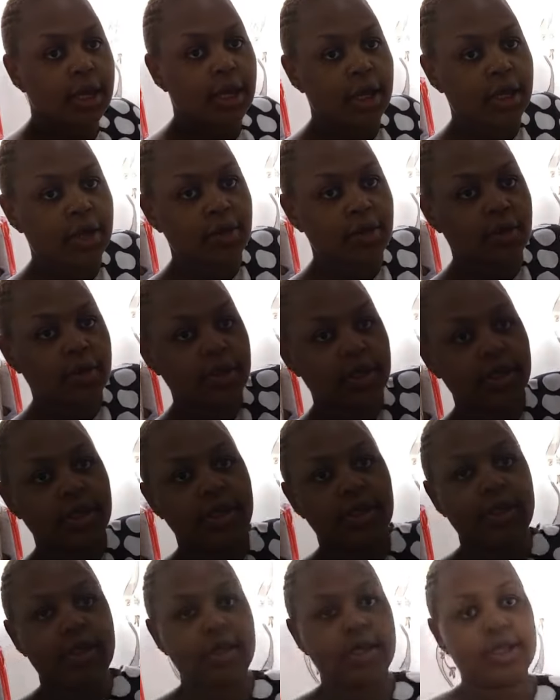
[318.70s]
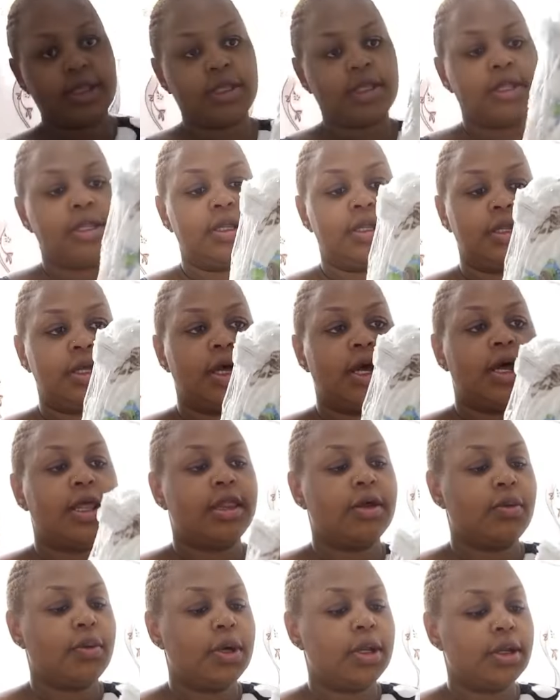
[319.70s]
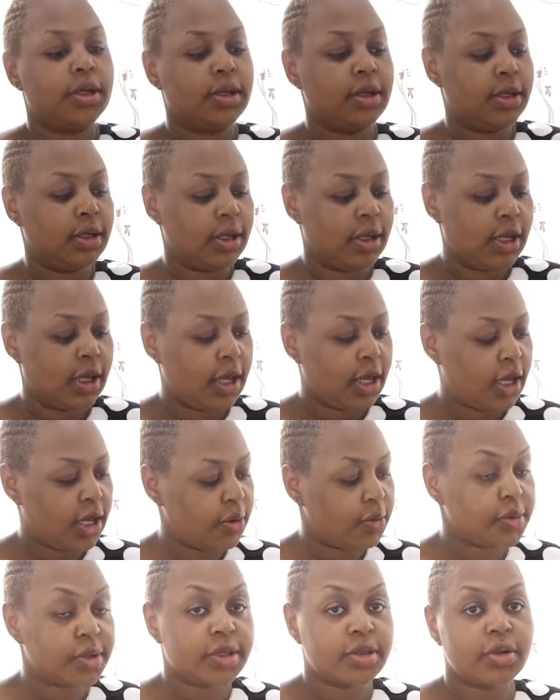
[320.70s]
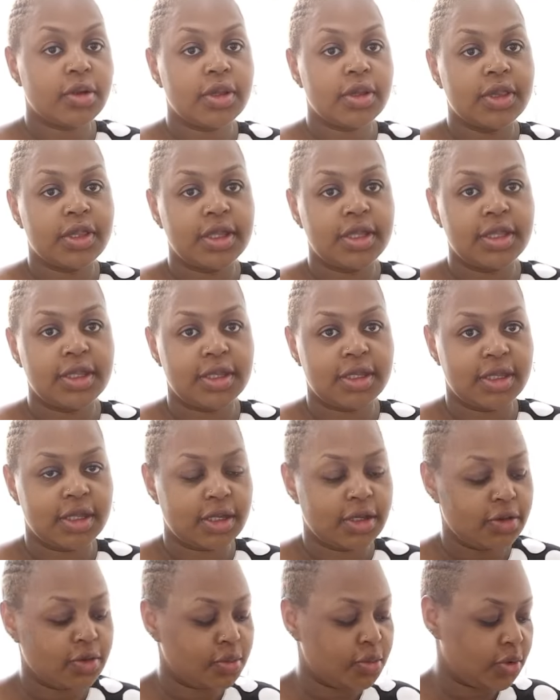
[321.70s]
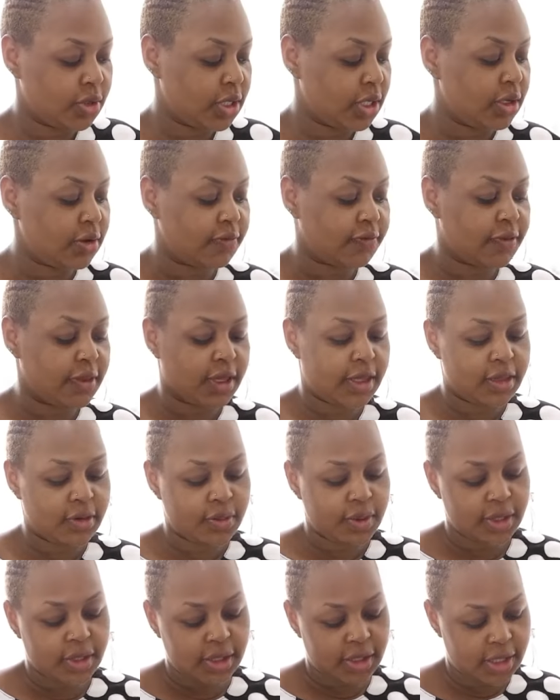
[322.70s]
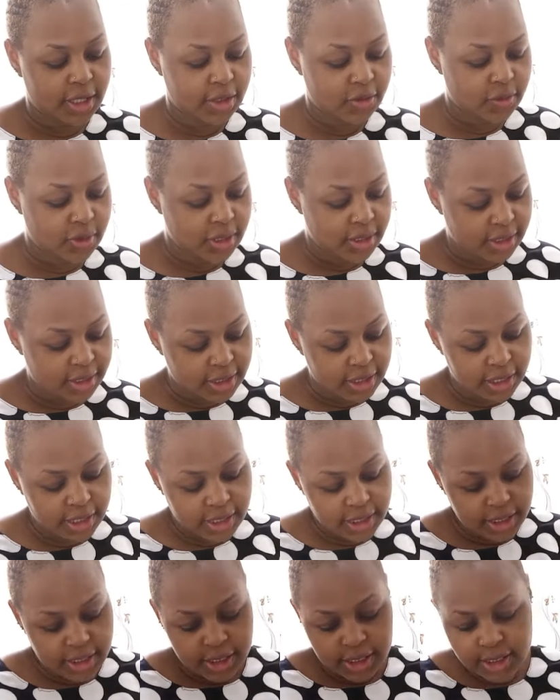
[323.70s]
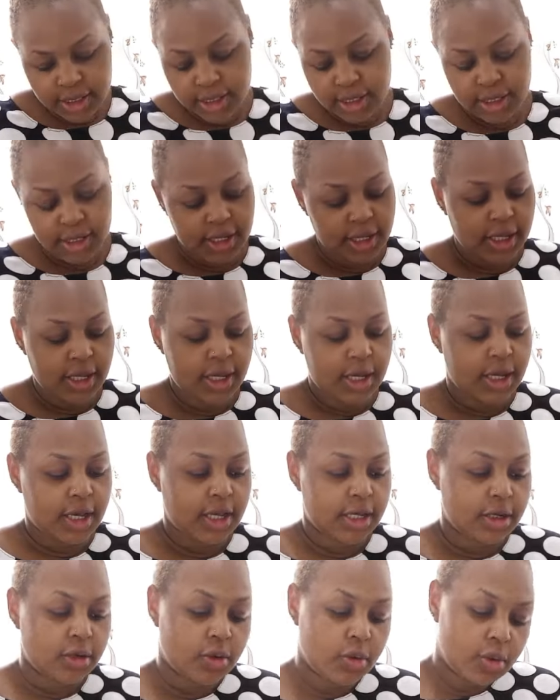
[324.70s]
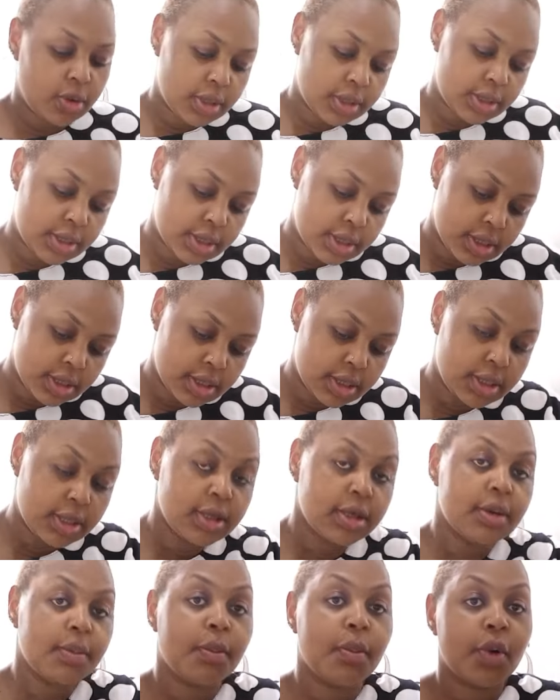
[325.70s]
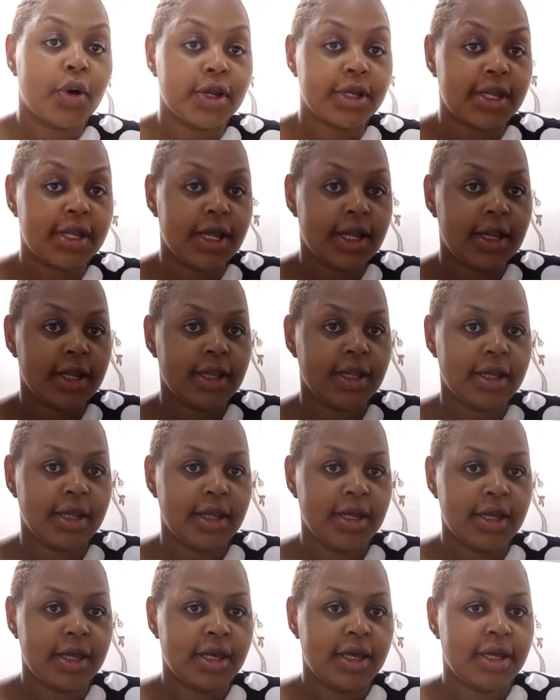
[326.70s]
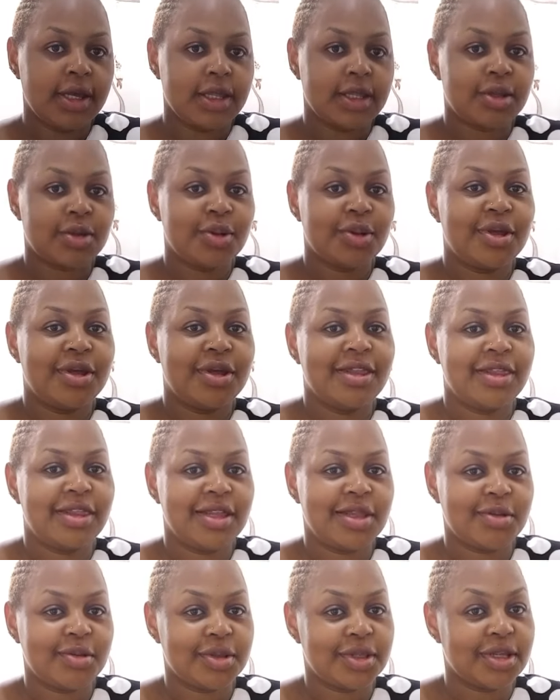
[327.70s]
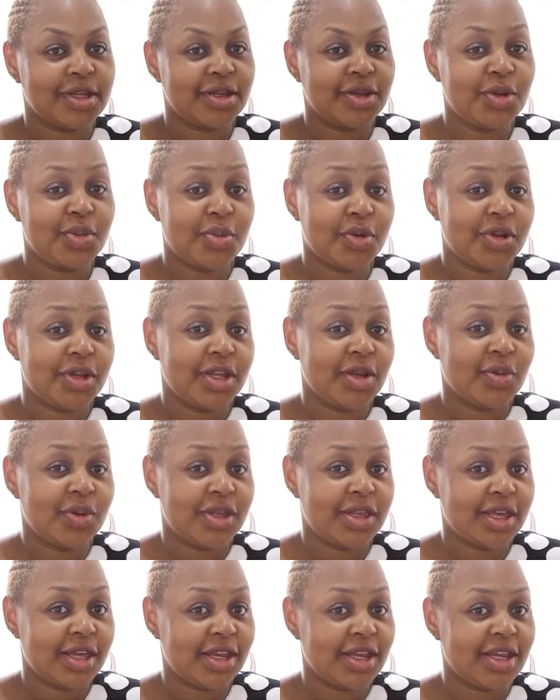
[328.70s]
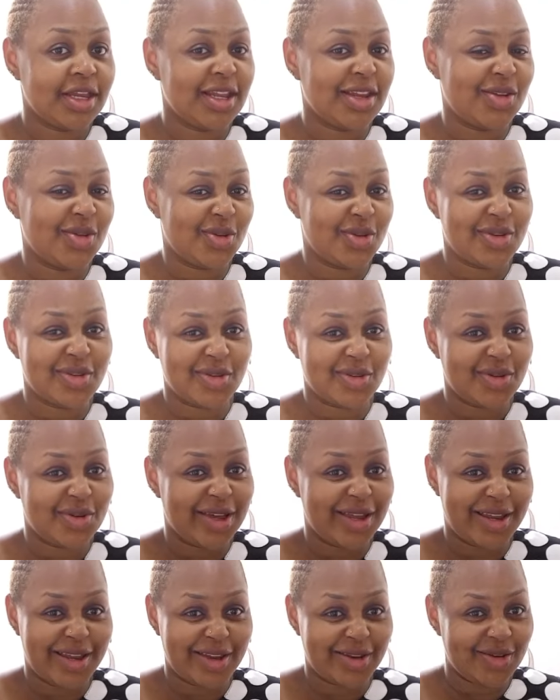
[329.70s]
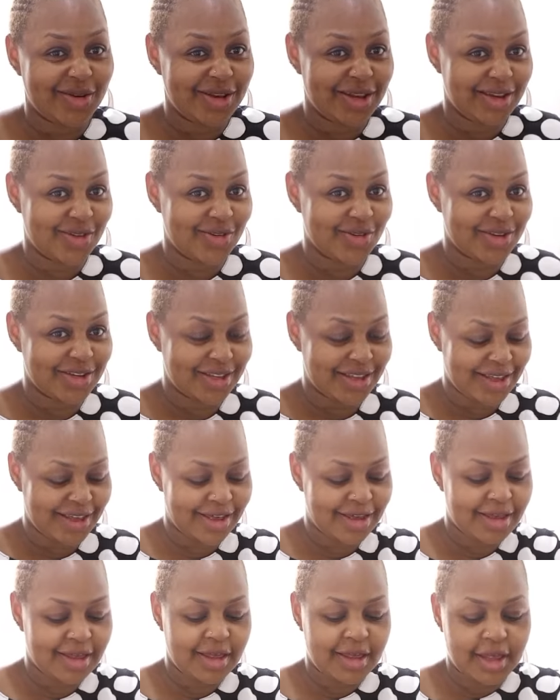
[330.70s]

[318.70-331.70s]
I got this other one I was told this is the new model of the other one. That one is like an old model. So this was the new model which I really don't know and I really don't care.